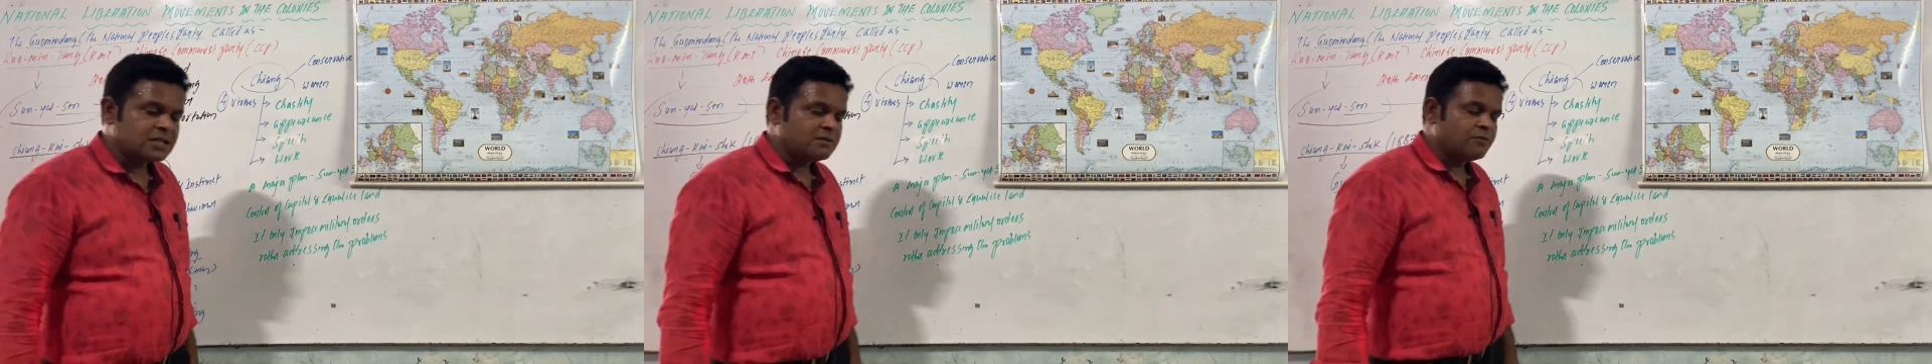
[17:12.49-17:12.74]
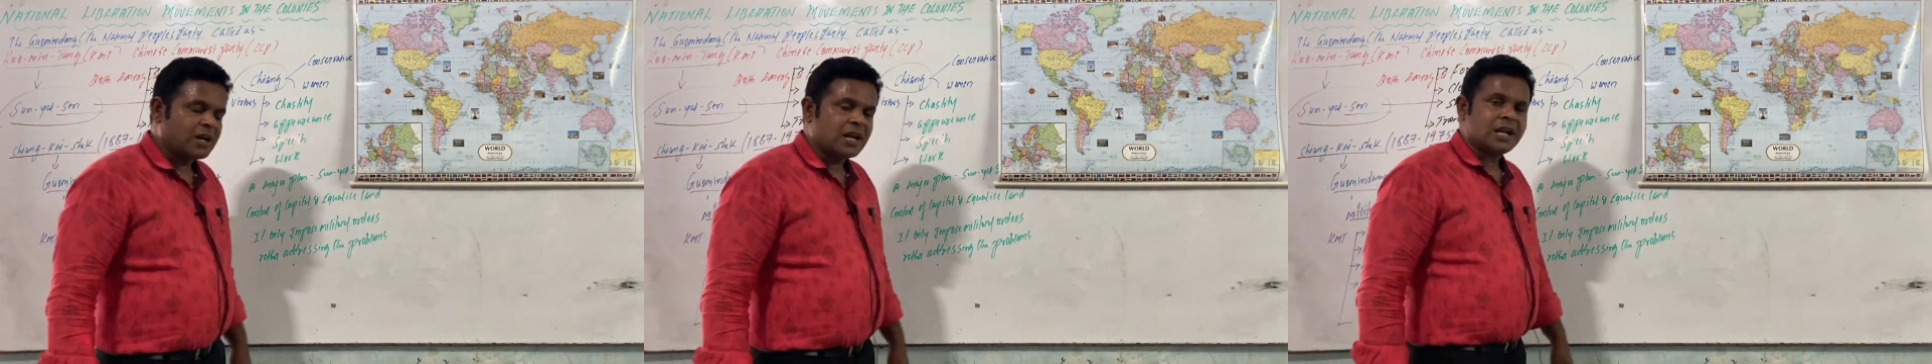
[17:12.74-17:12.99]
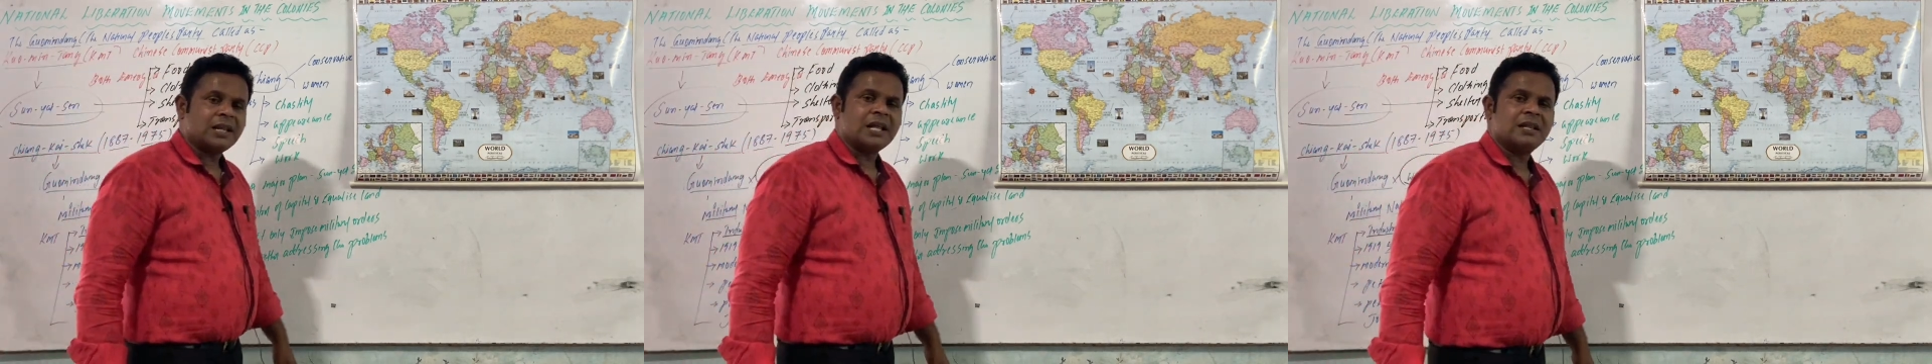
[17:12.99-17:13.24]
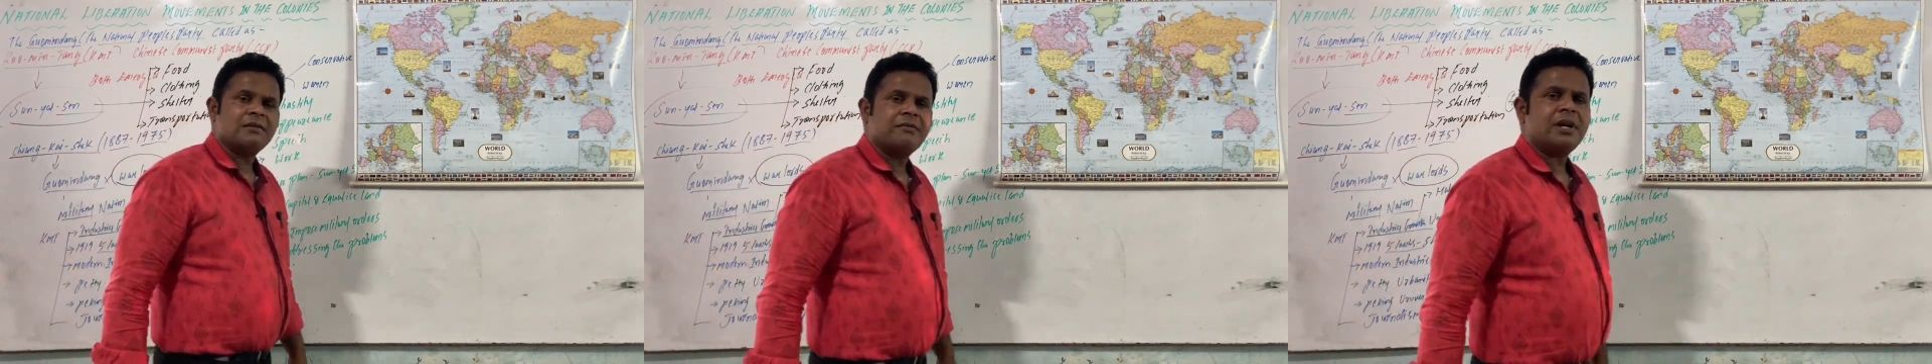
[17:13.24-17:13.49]
in one or the
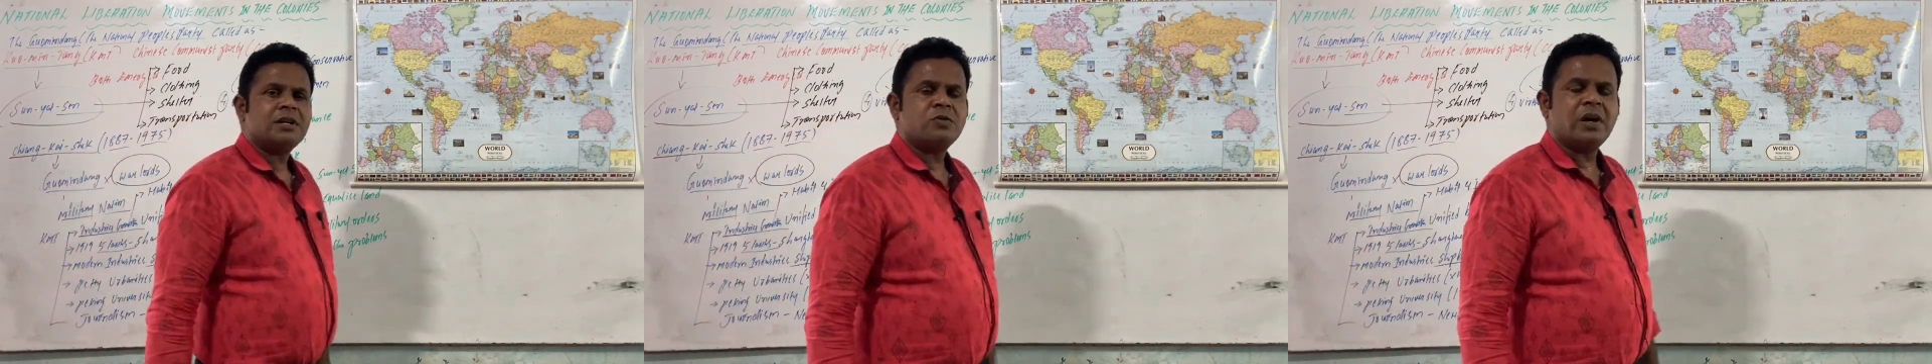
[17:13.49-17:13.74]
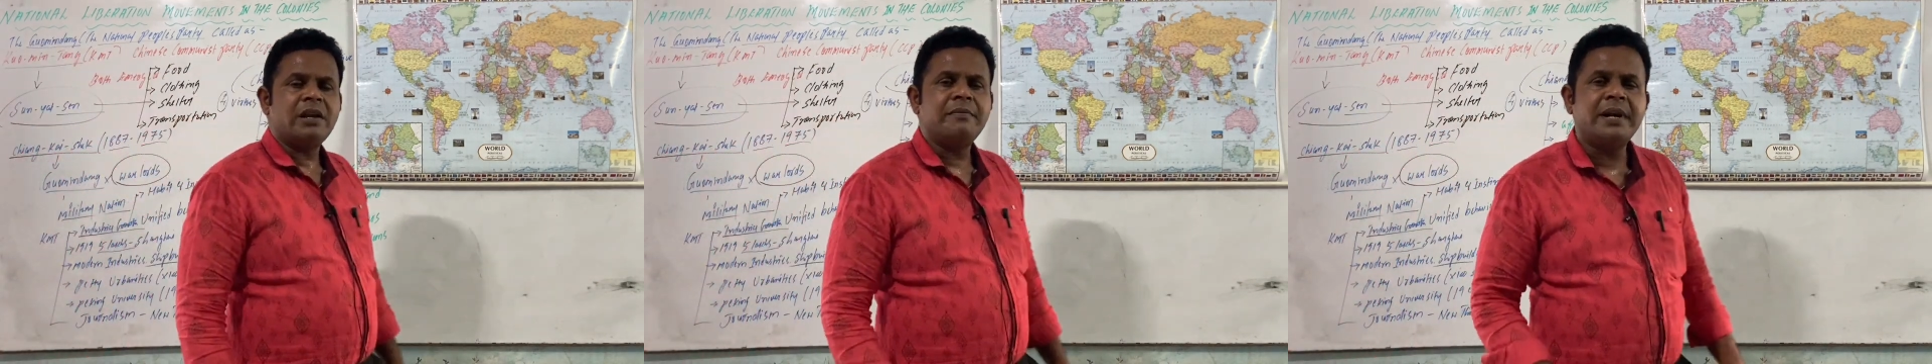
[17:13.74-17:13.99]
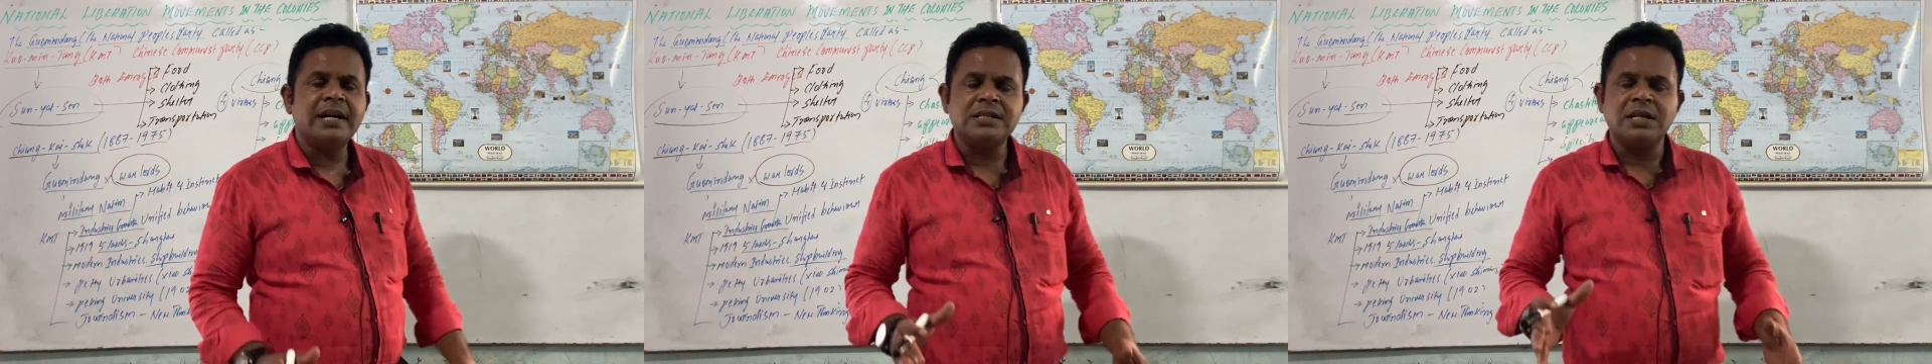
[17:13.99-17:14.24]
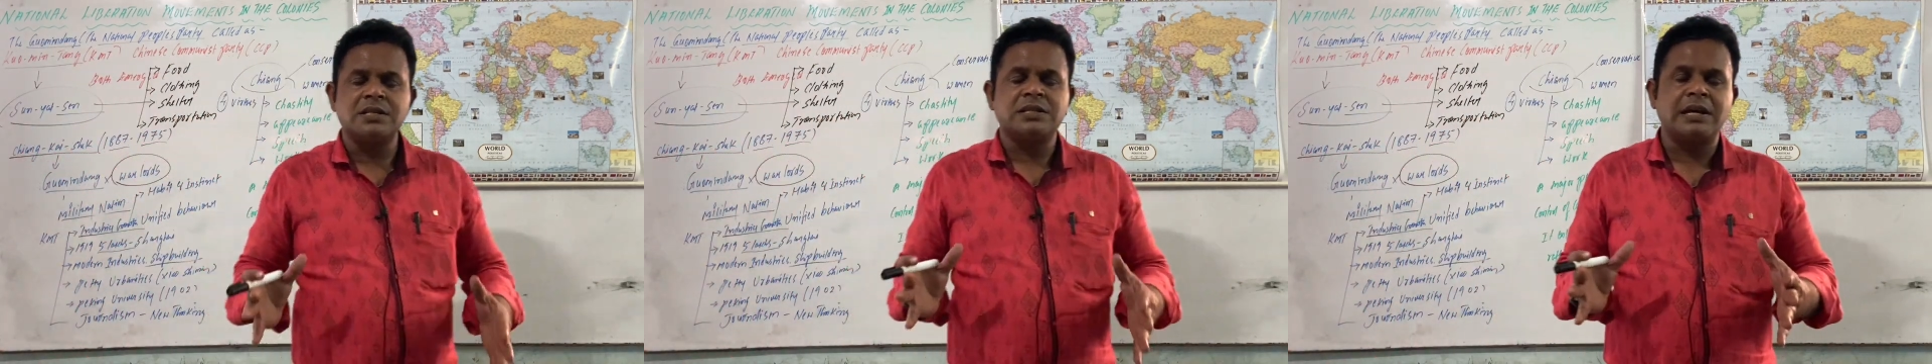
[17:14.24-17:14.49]
other way to eliminate
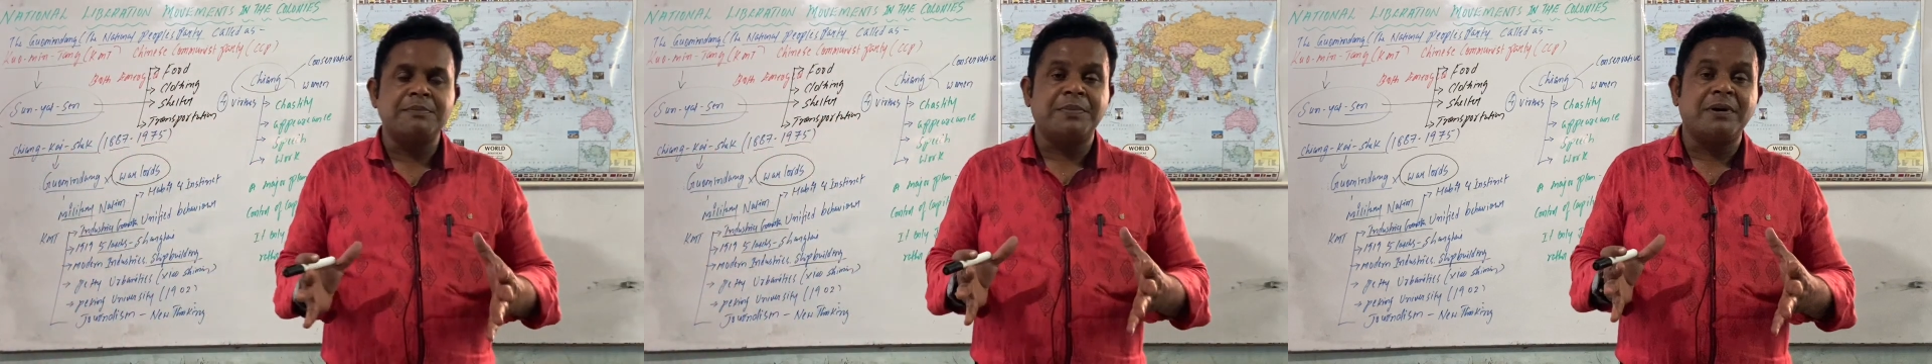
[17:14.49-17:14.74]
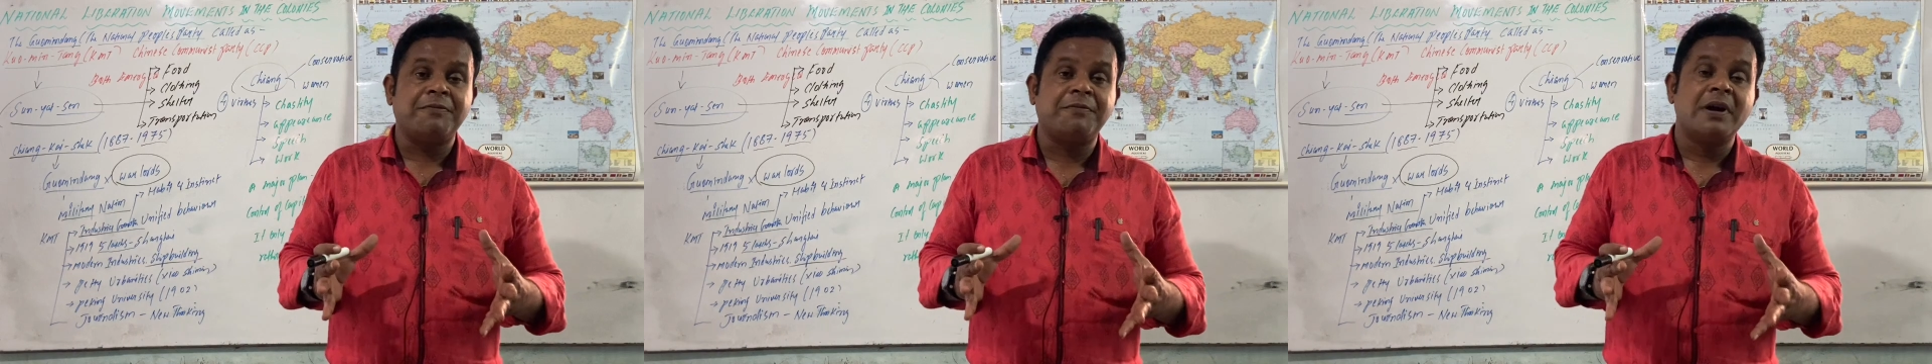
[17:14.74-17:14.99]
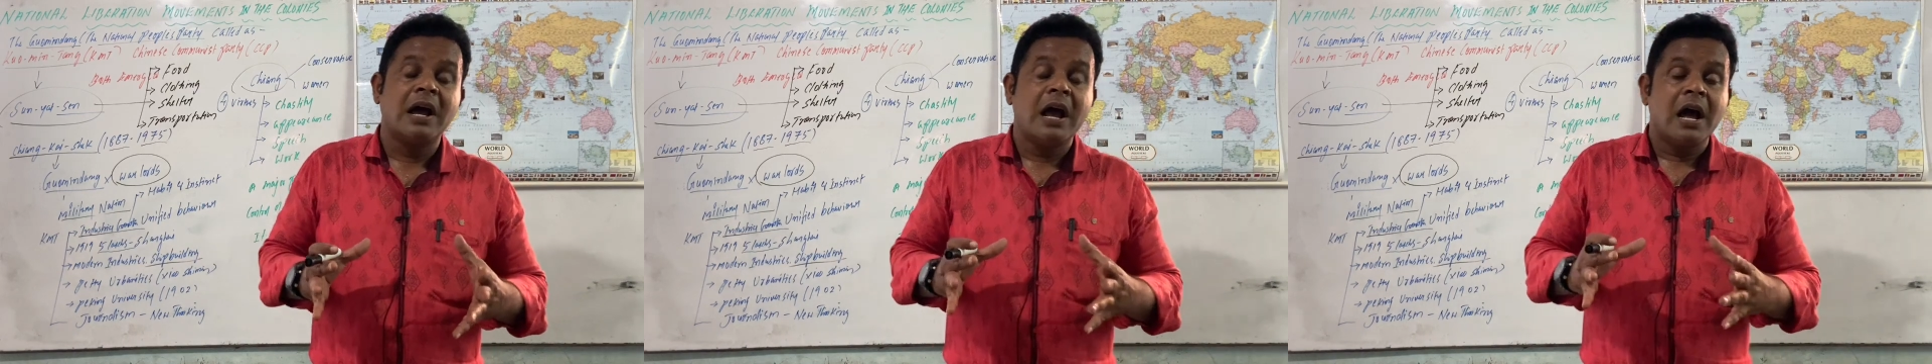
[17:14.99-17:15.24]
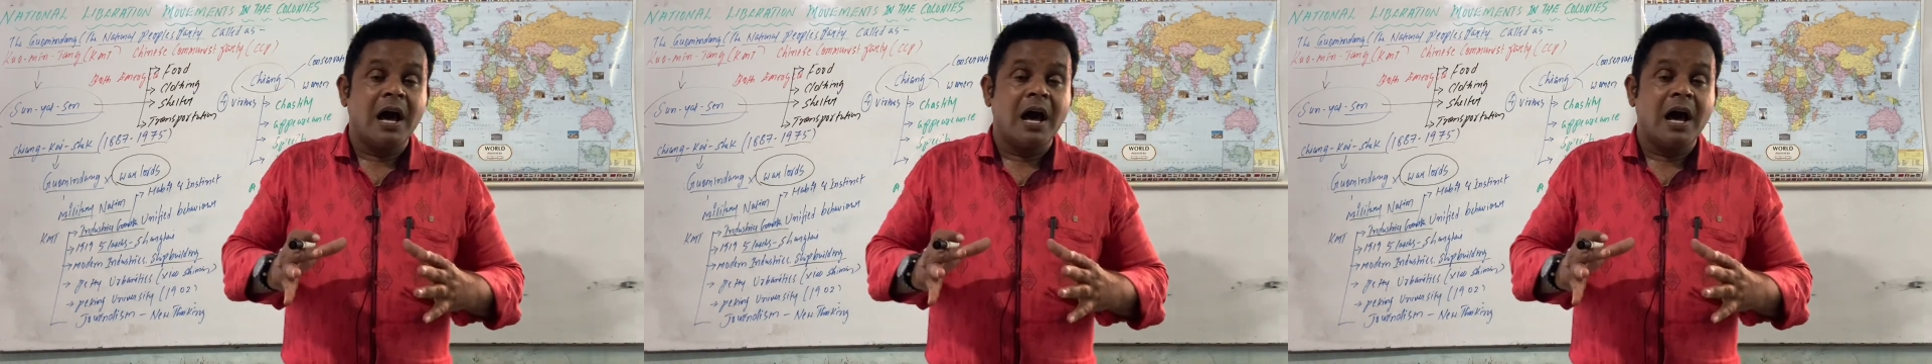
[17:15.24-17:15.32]
such type of